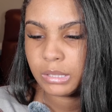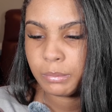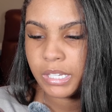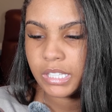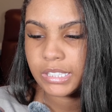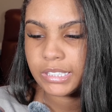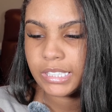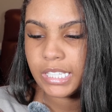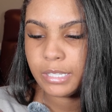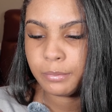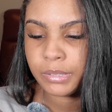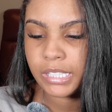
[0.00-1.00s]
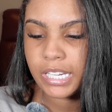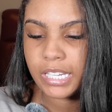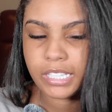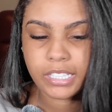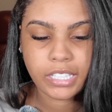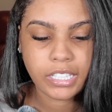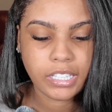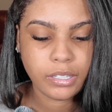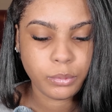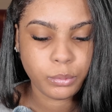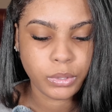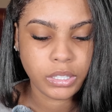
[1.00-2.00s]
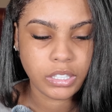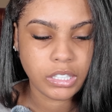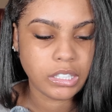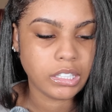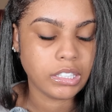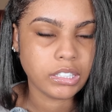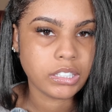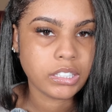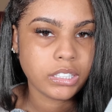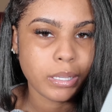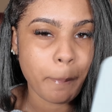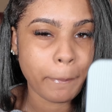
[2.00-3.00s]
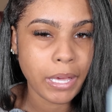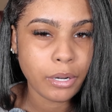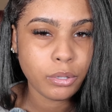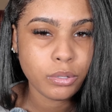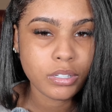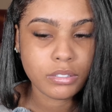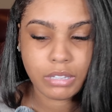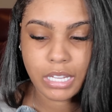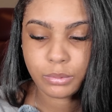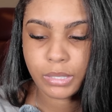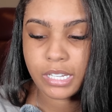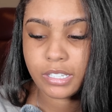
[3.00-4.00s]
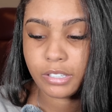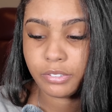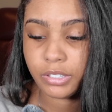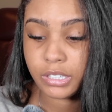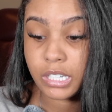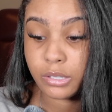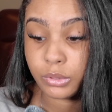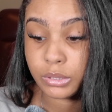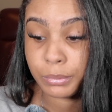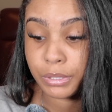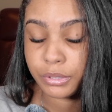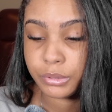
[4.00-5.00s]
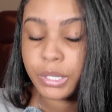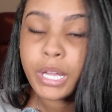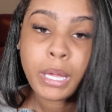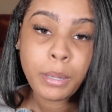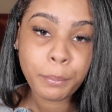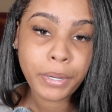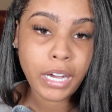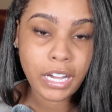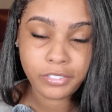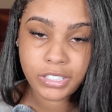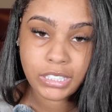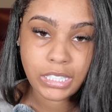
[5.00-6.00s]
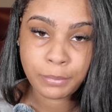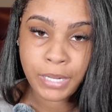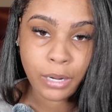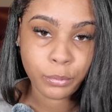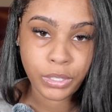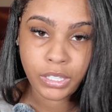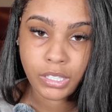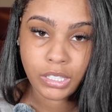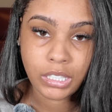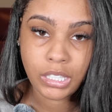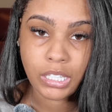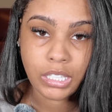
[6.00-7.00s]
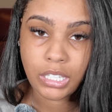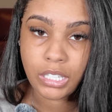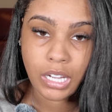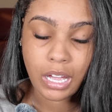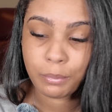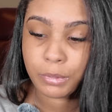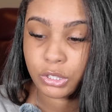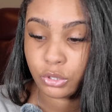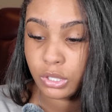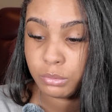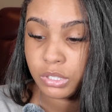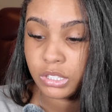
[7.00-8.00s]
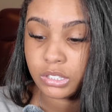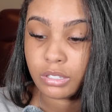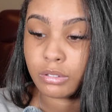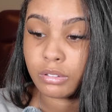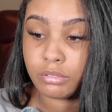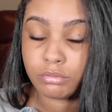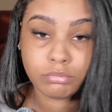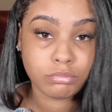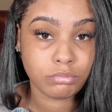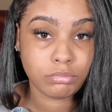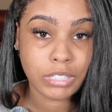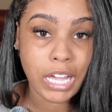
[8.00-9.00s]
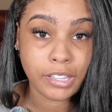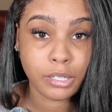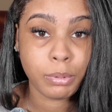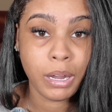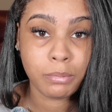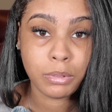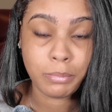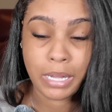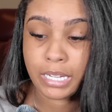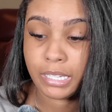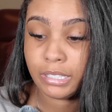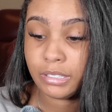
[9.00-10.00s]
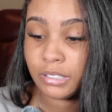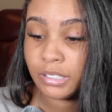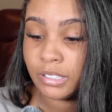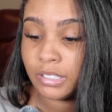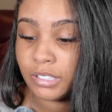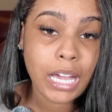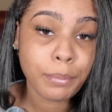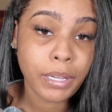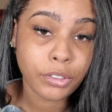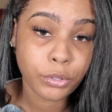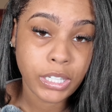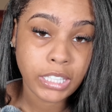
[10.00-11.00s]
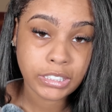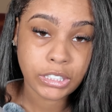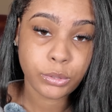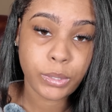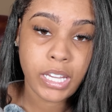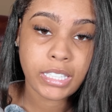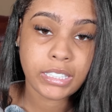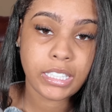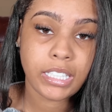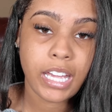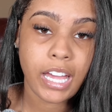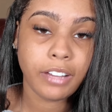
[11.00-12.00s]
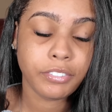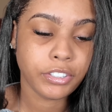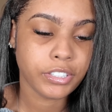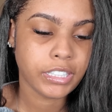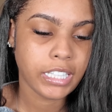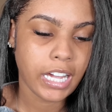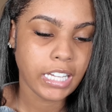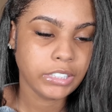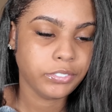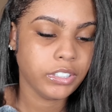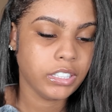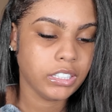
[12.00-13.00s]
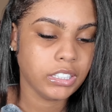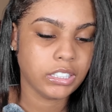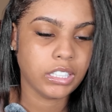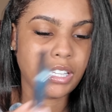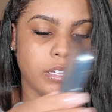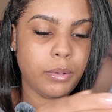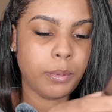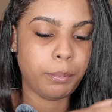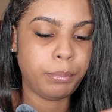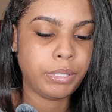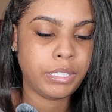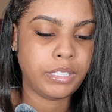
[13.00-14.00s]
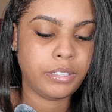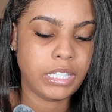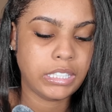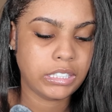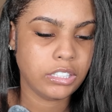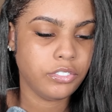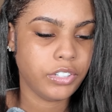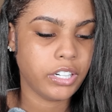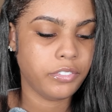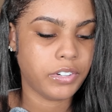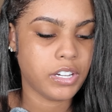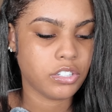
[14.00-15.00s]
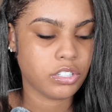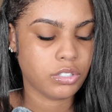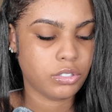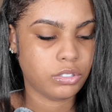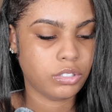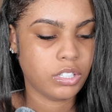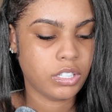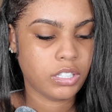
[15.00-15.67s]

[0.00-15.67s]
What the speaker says: to make it seem like it was metal. That's what I definitely thought it was metal. But obviously I'm not reading any description, so not their problem, mine. I paid $3.28 after tax for this, but it's still very functional.